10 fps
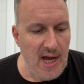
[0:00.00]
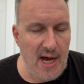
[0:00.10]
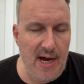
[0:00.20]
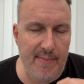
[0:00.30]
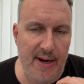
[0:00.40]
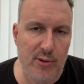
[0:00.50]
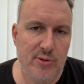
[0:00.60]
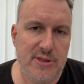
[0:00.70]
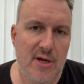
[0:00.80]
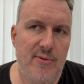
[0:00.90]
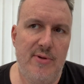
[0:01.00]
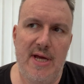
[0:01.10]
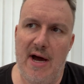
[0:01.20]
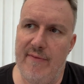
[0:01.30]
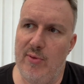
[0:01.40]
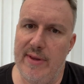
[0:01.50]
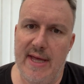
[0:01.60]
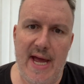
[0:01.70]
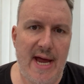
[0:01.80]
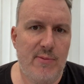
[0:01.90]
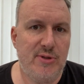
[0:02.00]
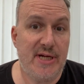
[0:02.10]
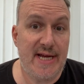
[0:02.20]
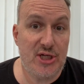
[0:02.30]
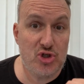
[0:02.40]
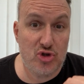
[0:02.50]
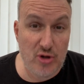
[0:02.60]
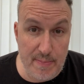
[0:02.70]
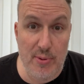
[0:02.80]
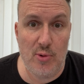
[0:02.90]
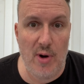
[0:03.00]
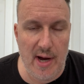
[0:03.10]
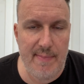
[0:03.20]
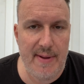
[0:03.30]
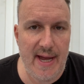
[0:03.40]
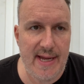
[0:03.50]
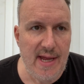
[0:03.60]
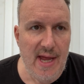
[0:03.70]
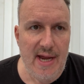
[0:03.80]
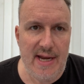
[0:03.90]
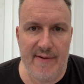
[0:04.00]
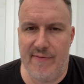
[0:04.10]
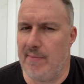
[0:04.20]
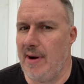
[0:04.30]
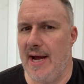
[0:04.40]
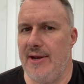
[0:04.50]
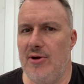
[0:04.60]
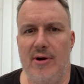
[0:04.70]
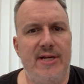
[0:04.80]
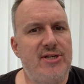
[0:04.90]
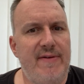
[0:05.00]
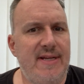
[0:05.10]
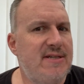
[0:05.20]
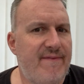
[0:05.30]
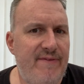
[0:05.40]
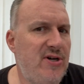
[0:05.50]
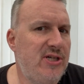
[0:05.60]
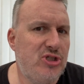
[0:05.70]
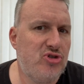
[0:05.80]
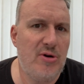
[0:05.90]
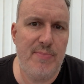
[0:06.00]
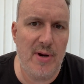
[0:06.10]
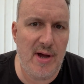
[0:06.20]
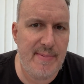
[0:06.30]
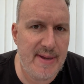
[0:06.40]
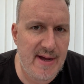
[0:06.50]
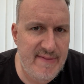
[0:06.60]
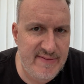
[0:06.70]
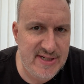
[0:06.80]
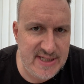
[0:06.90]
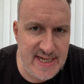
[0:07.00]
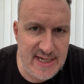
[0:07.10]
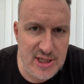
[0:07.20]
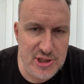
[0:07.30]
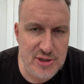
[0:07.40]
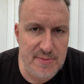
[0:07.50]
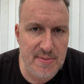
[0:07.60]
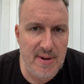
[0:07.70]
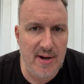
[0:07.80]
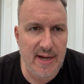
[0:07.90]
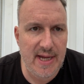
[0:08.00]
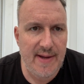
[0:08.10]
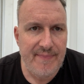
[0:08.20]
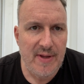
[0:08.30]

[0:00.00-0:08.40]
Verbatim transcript: Um, and also the other one they had was a triple IPA. Now, from my knowledge, I think it's the first triple IPA I've ever seen in a supermarket.